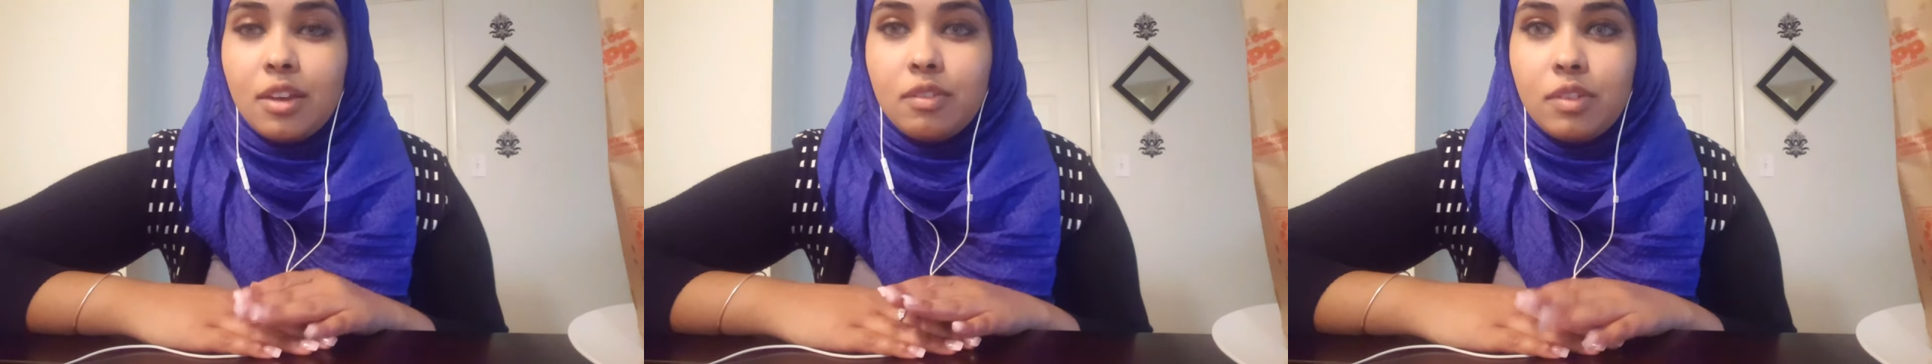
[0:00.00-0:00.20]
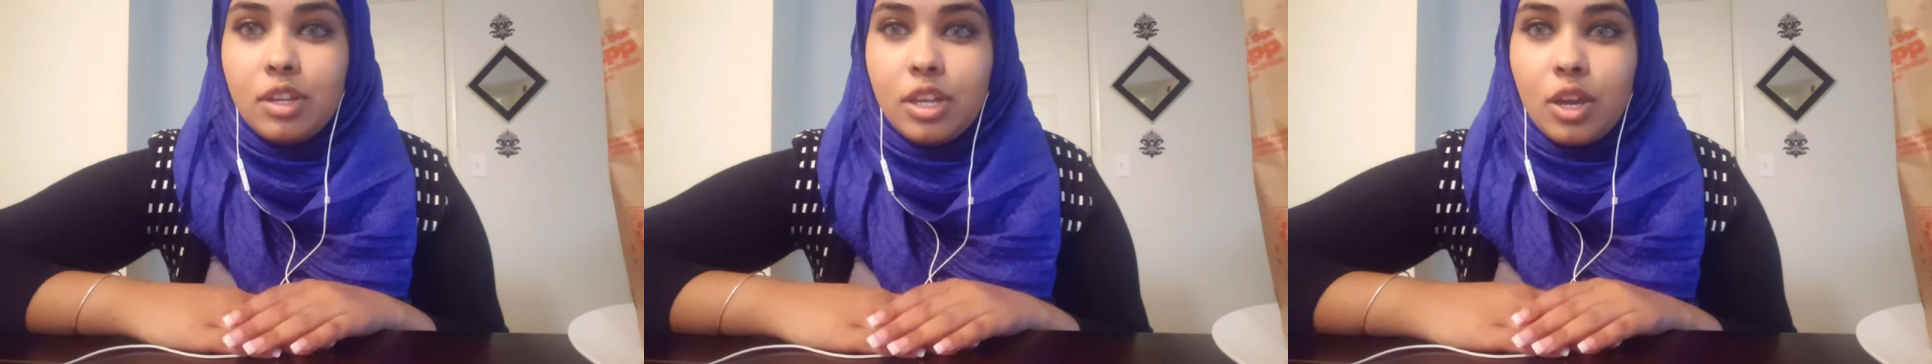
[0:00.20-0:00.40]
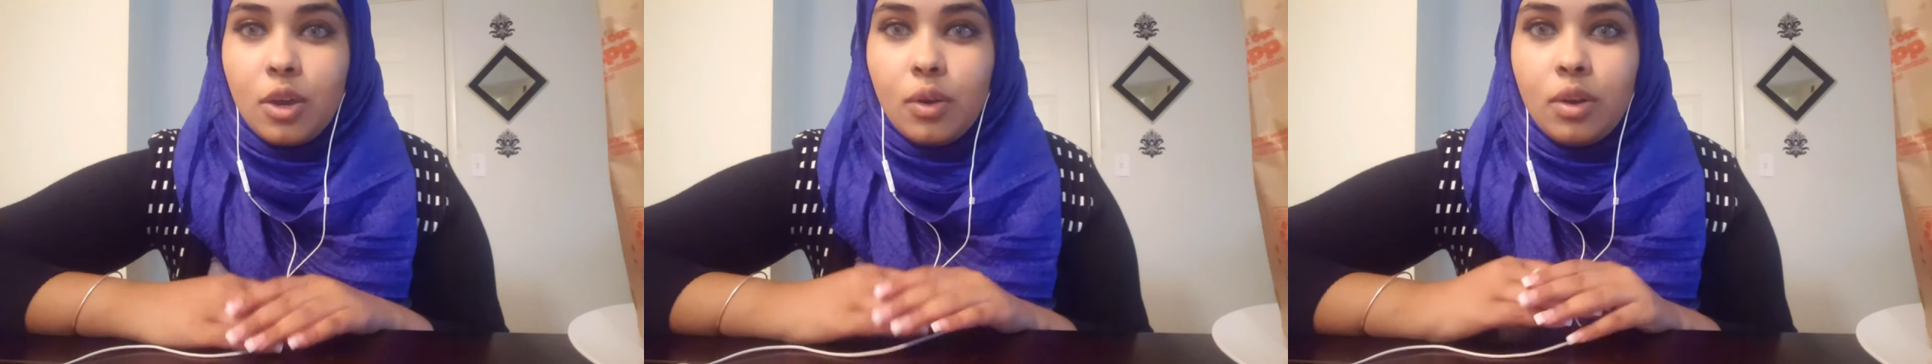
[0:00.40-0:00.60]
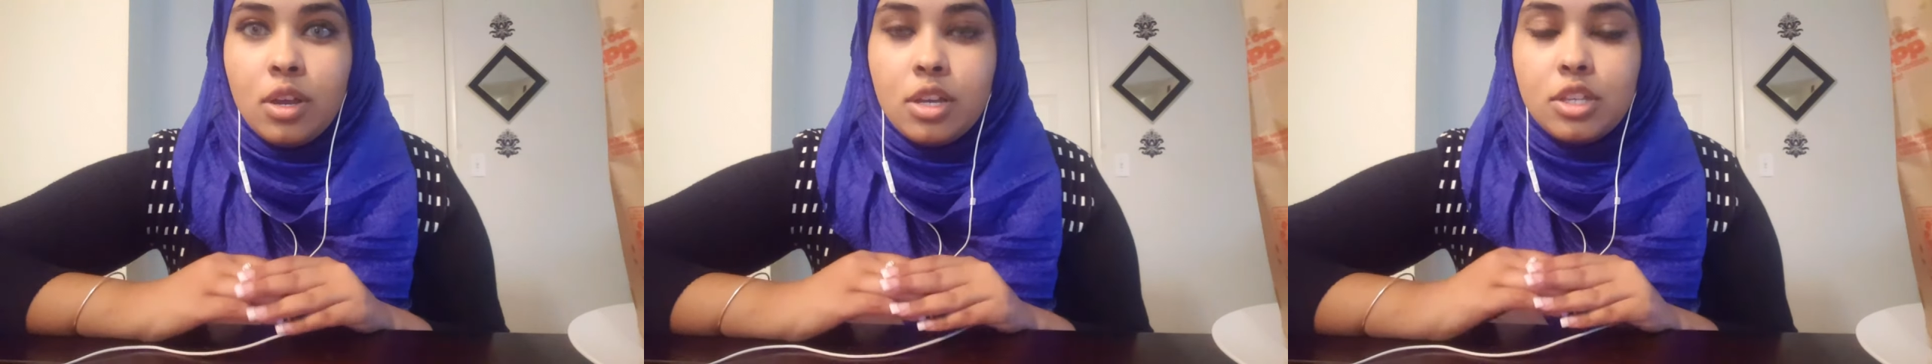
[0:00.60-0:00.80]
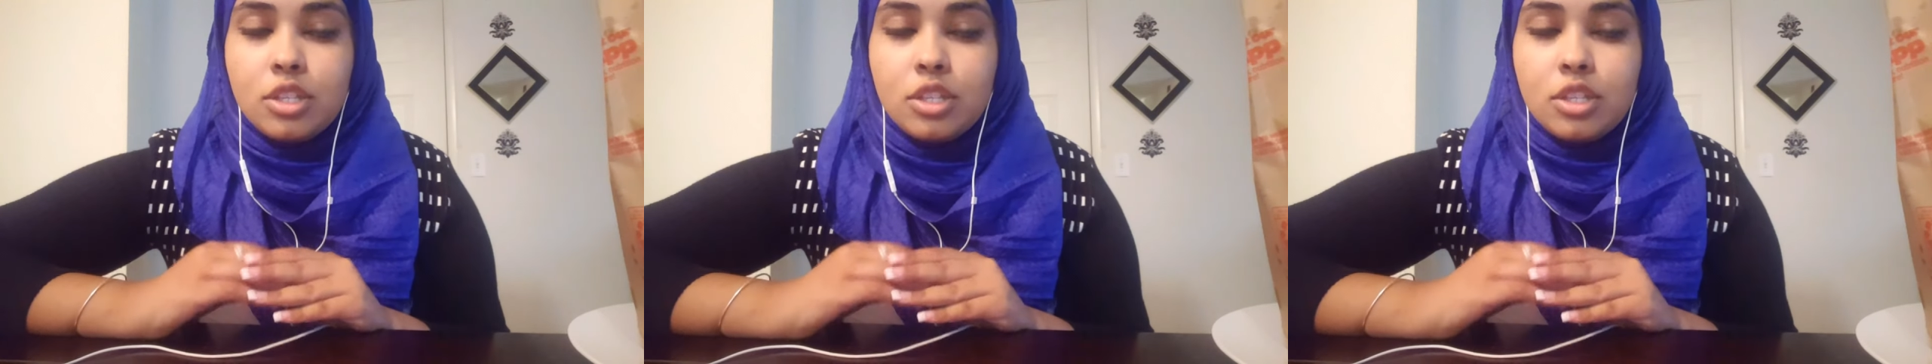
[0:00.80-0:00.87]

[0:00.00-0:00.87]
video.